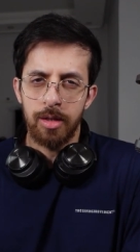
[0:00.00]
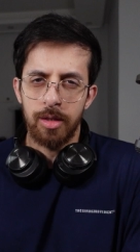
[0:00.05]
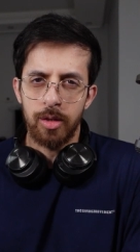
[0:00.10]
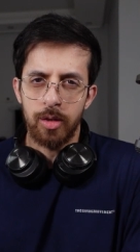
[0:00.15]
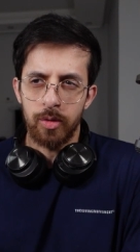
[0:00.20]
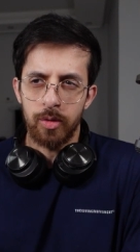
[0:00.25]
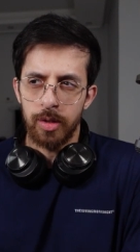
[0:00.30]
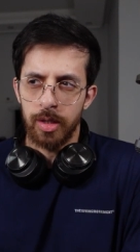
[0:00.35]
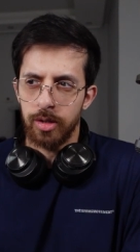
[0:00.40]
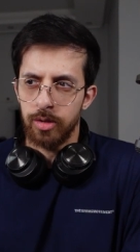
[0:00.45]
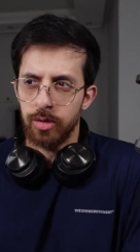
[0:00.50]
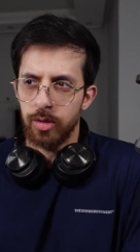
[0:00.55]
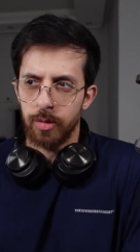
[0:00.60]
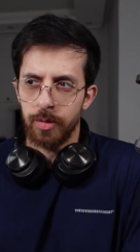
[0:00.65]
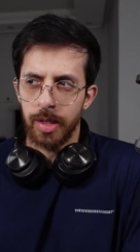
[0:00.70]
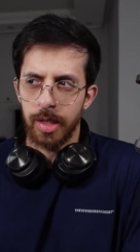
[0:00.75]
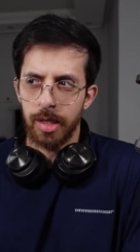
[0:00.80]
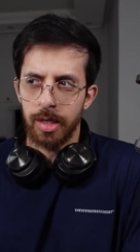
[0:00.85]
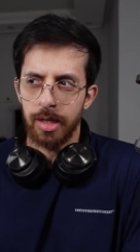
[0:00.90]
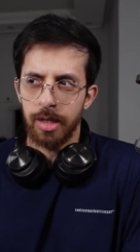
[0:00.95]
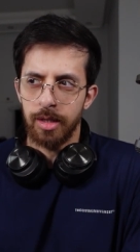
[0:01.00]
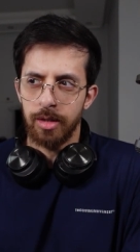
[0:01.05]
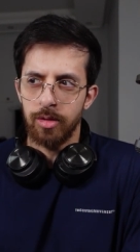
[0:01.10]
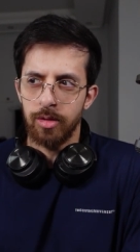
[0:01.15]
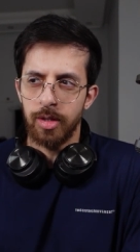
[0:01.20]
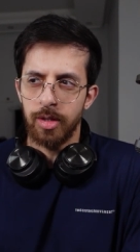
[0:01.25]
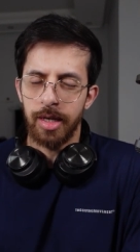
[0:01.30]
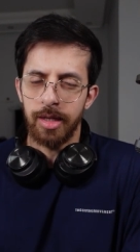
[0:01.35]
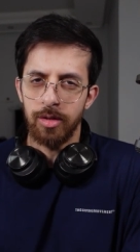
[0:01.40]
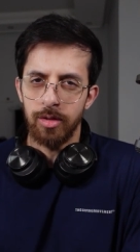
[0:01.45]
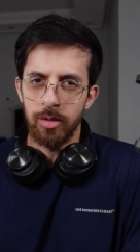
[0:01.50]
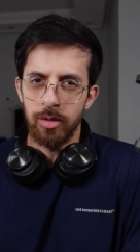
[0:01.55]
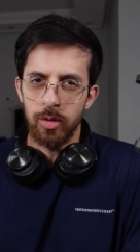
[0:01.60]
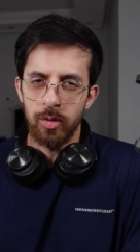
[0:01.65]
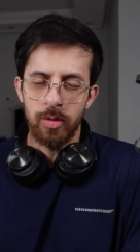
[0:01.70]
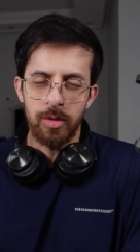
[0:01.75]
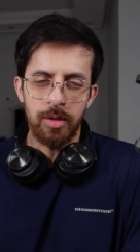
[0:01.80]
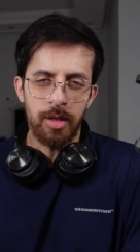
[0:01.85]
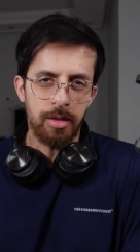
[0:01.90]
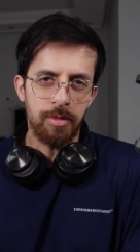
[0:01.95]
you're not doing it and you
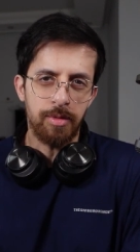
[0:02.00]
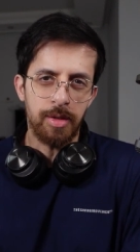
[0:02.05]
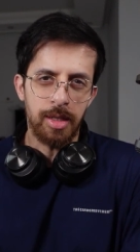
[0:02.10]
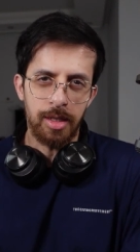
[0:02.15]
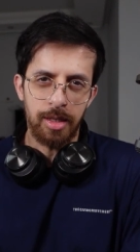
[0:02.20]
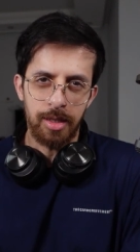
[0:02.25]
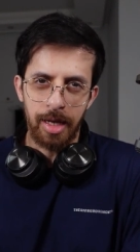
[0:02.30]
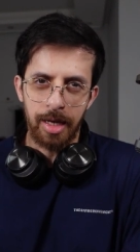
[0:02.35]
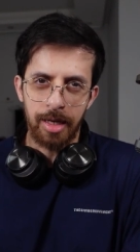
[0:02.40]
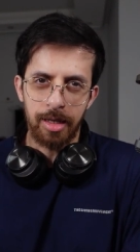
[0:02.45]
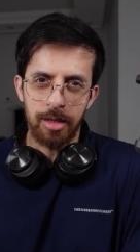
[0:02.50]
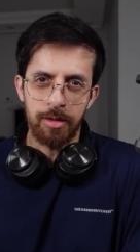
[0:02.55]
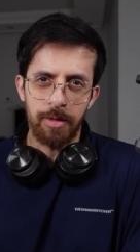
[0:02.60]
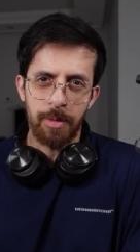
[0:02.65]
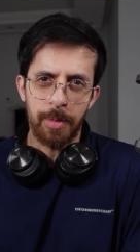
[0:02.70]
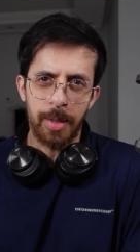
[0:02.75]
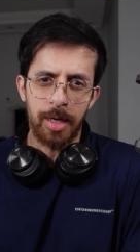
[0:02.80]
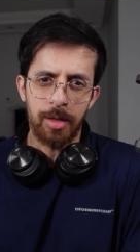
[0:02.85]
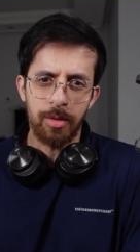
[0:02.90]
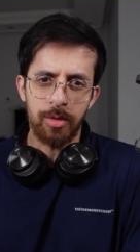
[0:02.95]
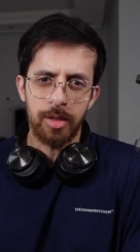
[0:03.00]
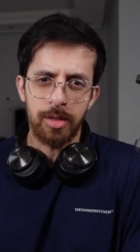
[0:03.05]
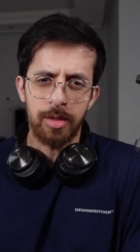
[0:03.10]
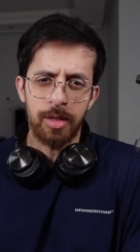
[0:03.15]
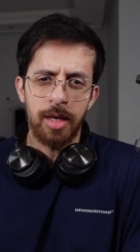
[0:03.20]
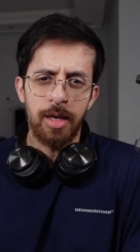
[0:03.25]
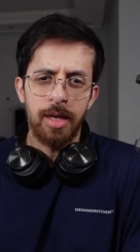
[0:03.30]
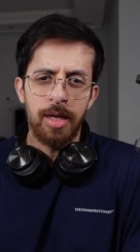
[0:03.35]
start feeling negative about it,